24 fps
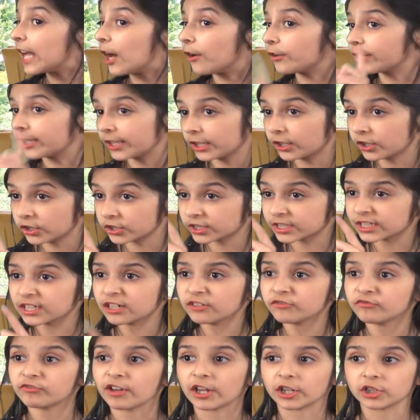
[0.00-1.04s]
Now here's an
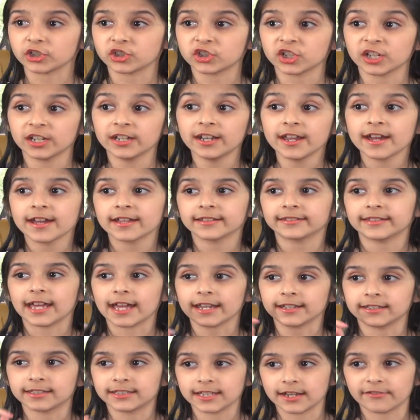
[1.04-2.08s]
invention
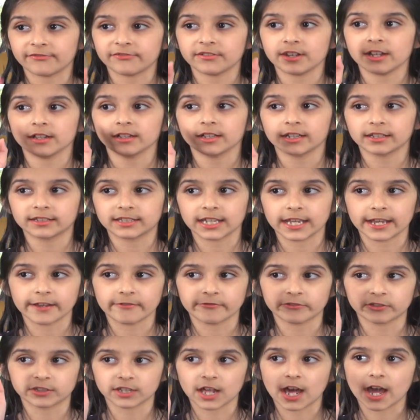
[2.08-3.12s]
that definitely
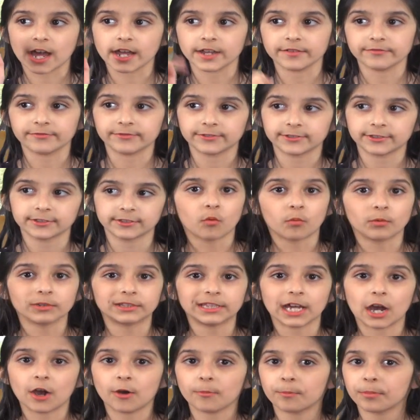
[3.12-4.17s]
saves lives
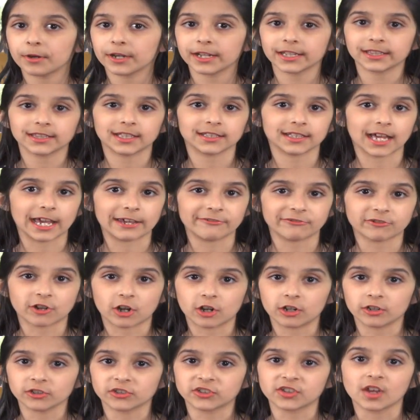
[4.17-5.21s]
without putting the
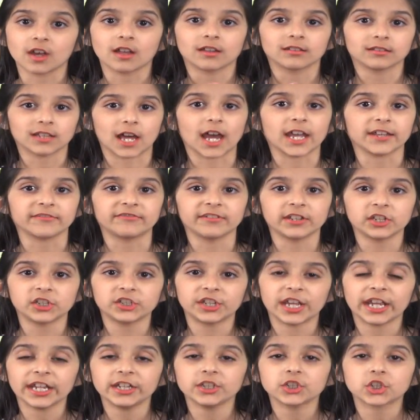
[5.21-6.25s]
lifeguard's life
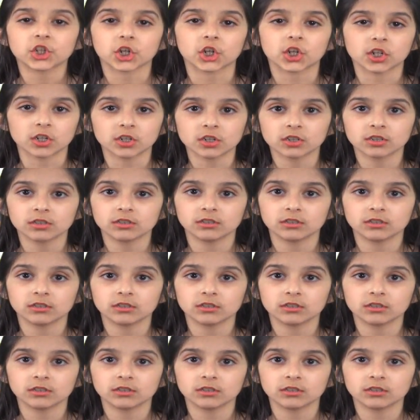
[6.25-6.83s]
in danger.